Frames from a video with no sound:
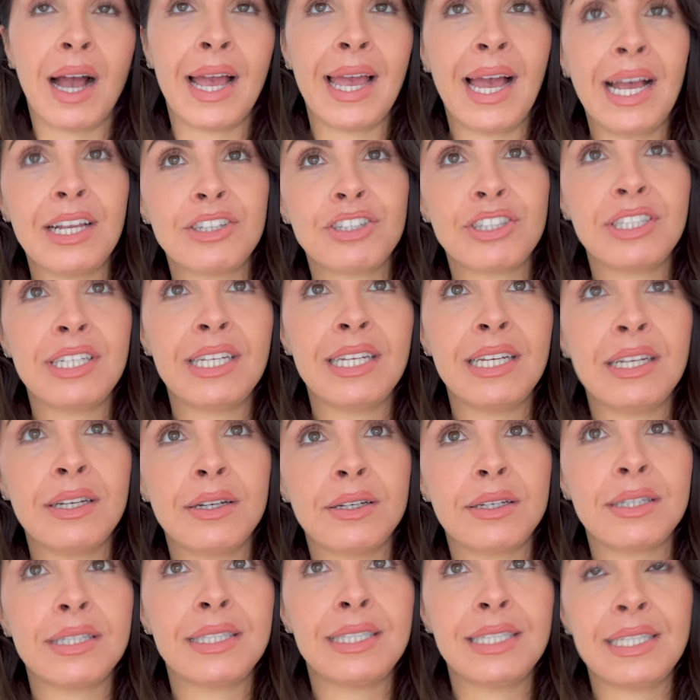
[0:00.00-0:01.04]
I
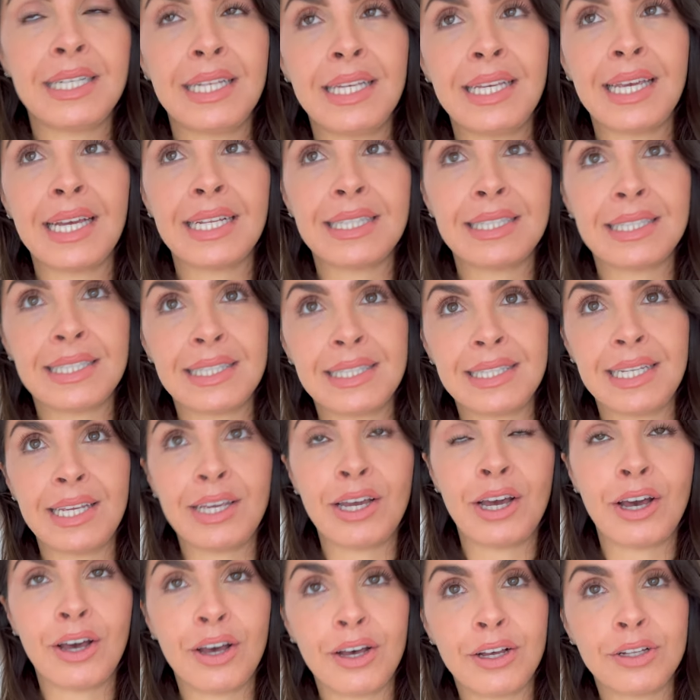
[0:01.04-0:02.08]
actually didn't get to see
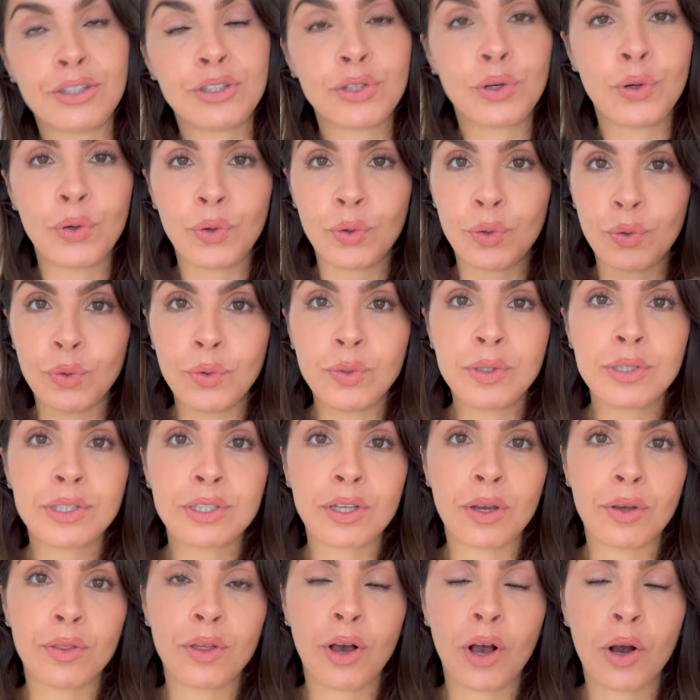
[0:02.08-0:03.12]
her at all.
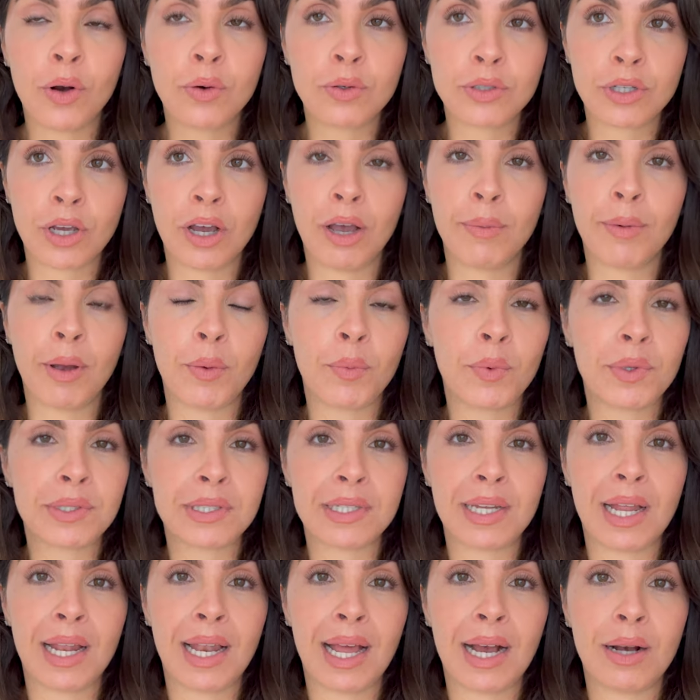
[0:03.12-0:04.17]
So the whole time I
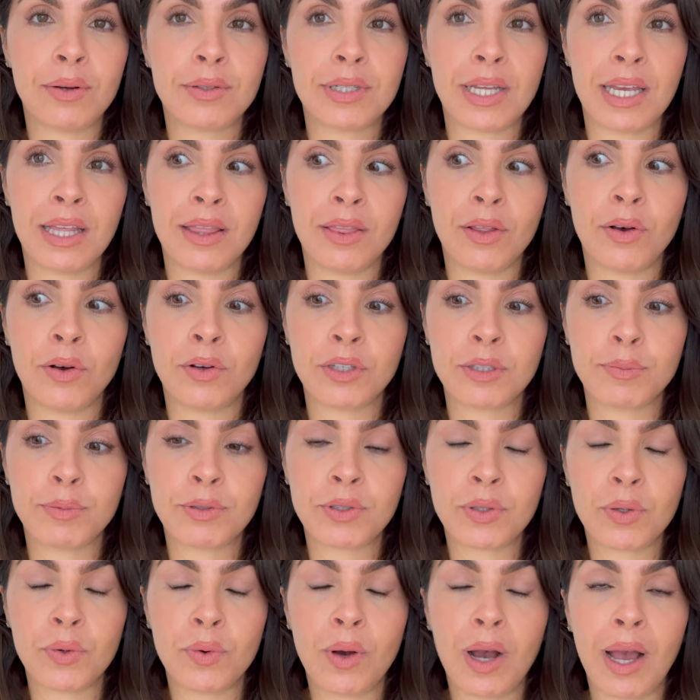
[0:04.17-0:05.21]
wasn't allowed in the
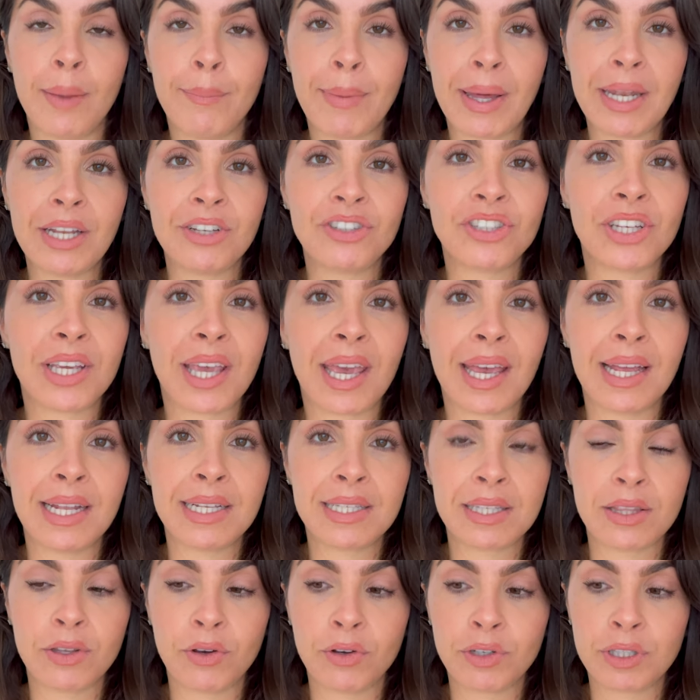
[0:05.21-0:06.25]
hospital. I managed to get
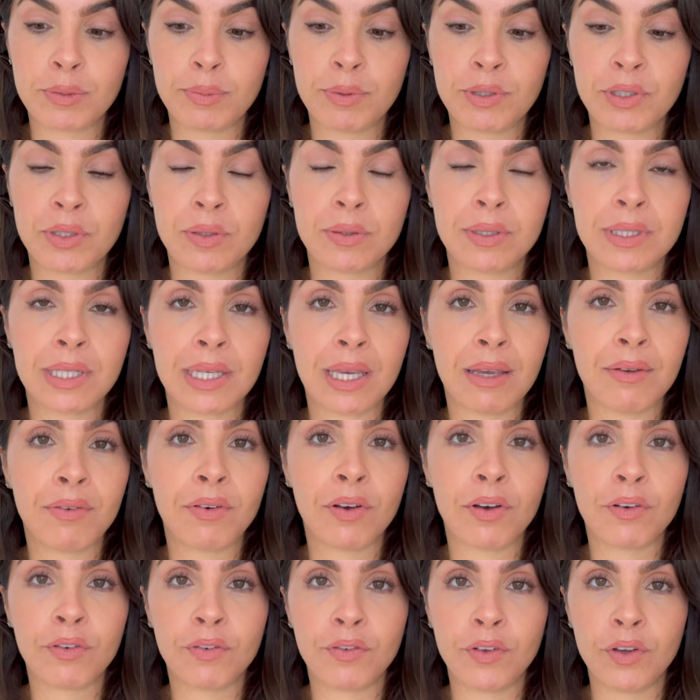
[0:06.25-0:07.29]
into the hospital to give
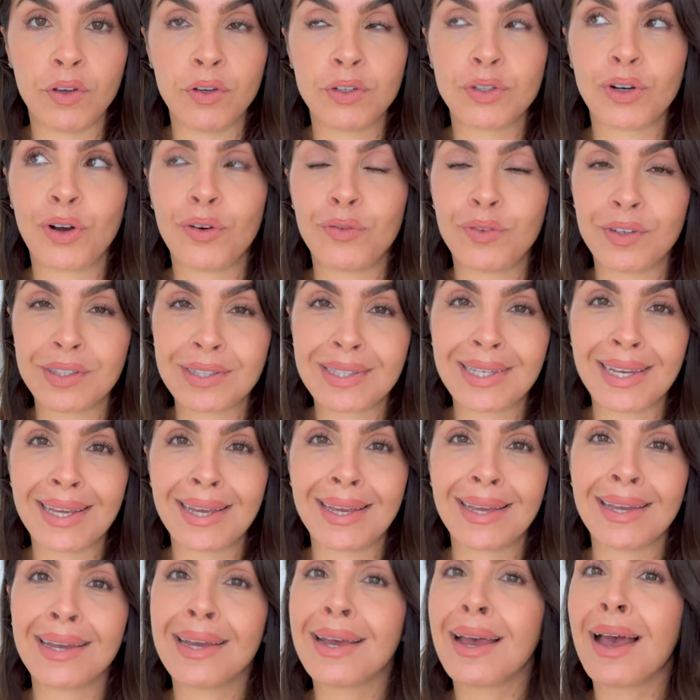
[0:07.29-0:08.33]
her food.
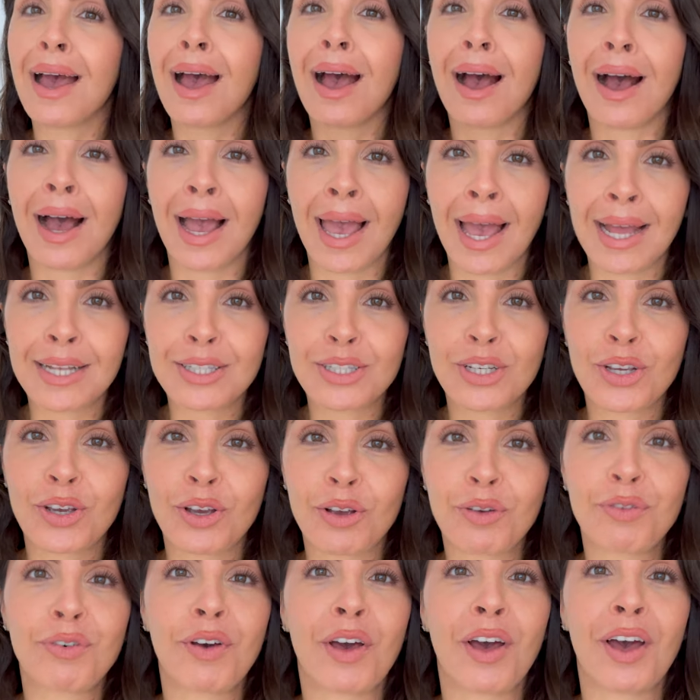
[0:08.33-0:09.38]
Obviously, I had to
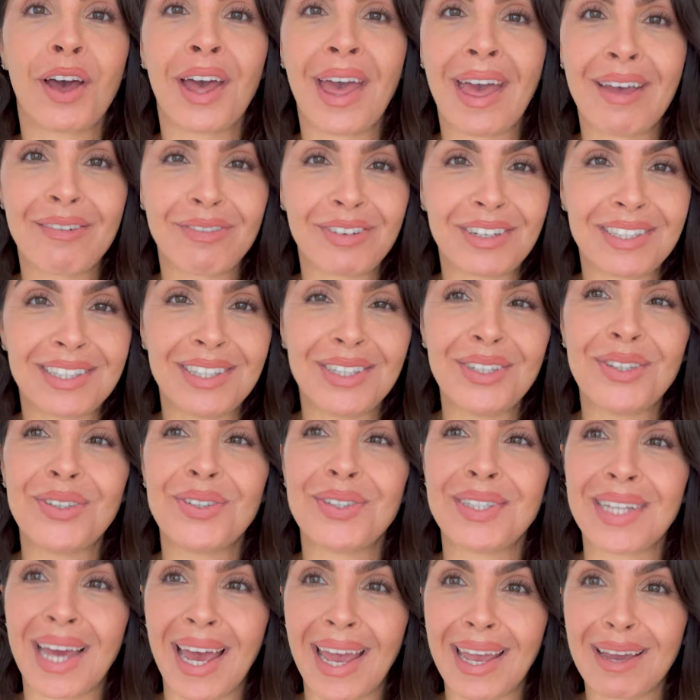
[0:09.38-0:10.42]
cook for her every
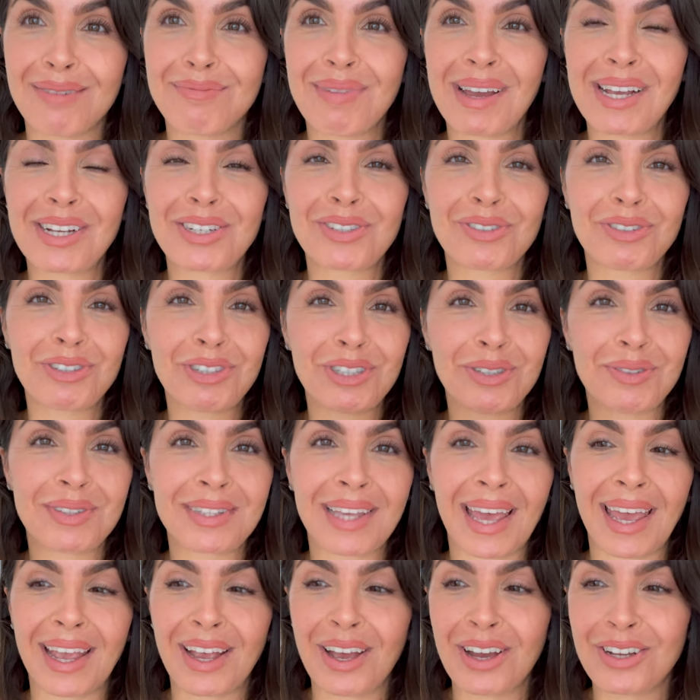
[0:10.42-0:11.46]
single day and make sure she was
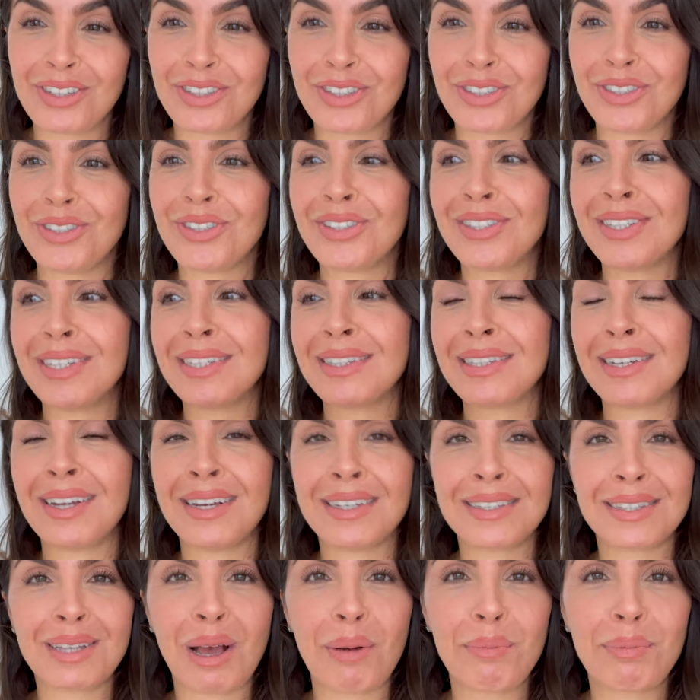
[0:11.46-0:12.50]
getting her juices and
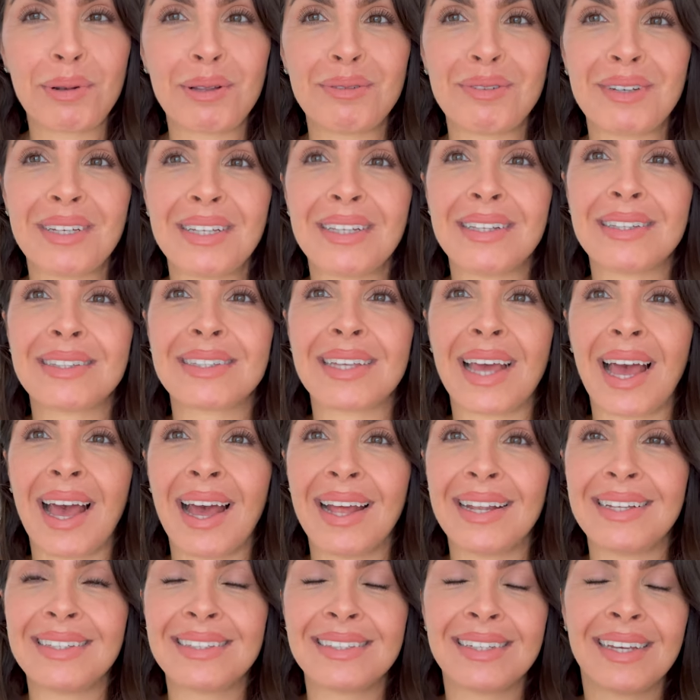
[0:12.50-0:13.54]
her supplements
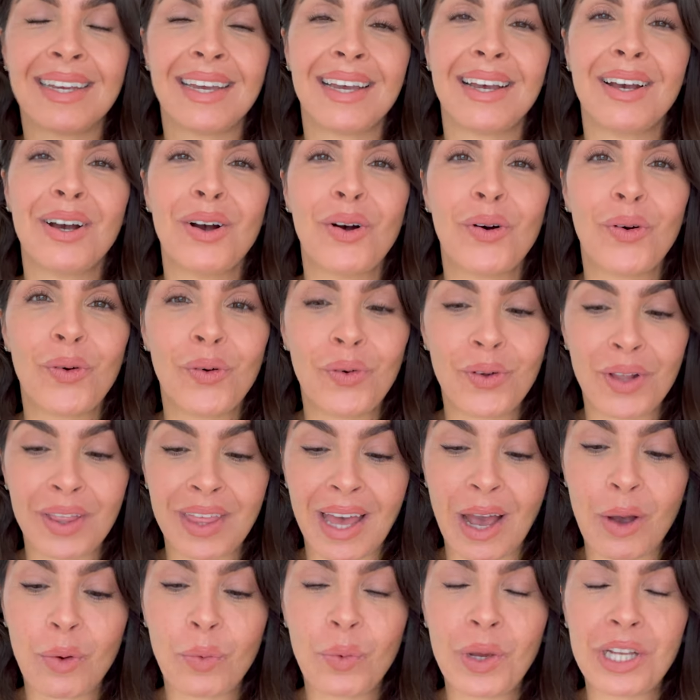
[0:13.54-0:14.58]
and all of
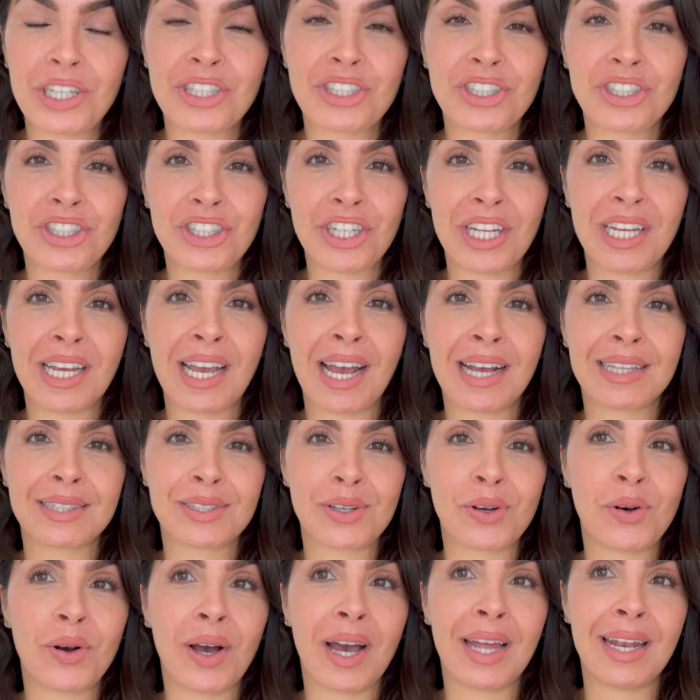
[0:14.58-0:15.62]
that, which she has
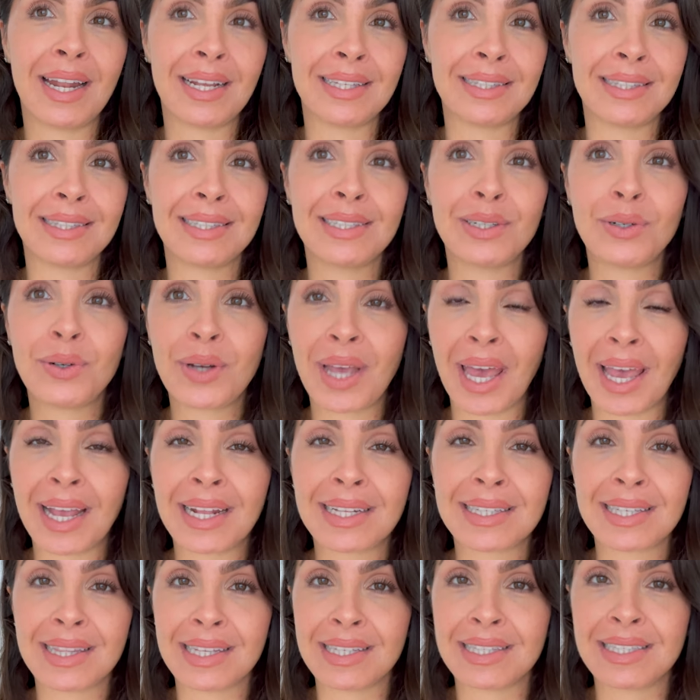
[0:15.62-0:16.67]
got and has still getting
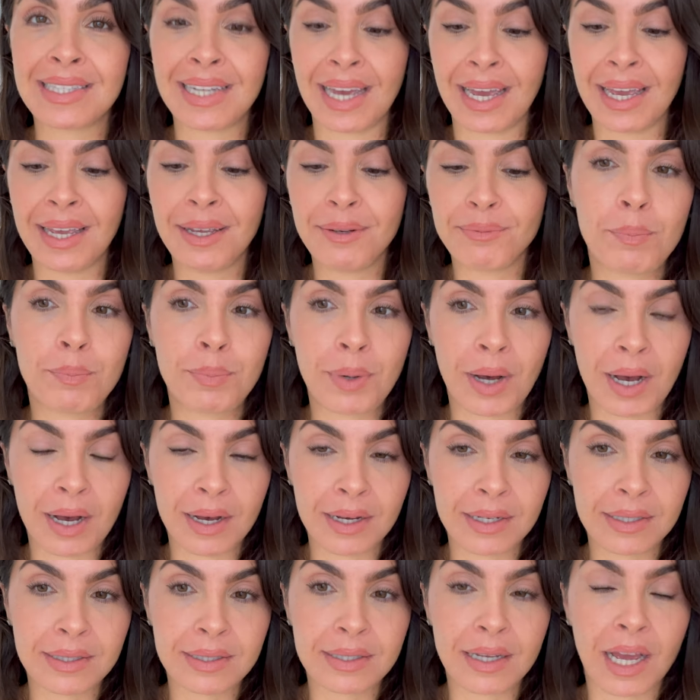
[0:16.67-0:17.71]
to this day.
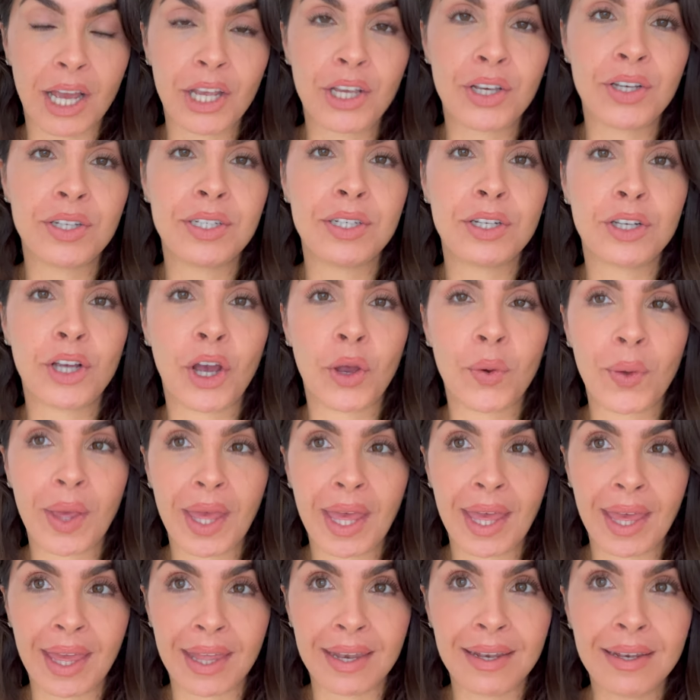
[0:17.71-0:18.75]
But I couldn't go
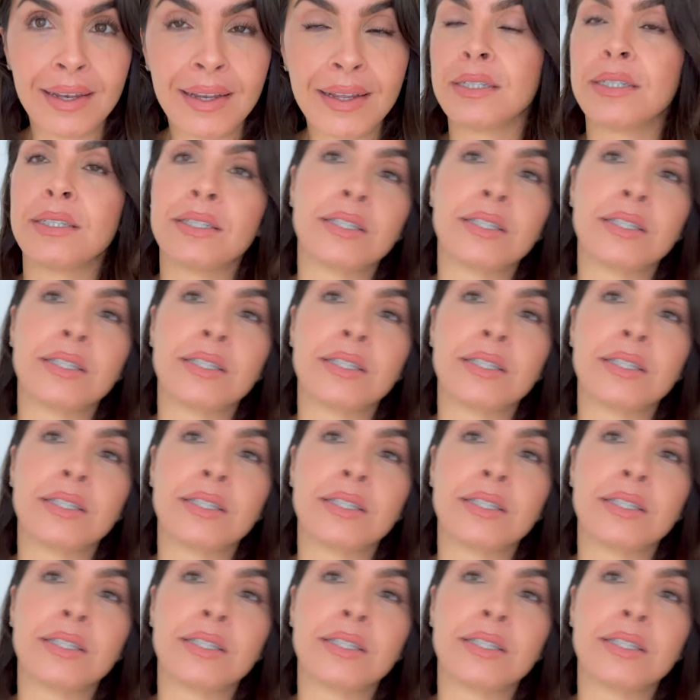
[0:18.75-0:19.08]
in.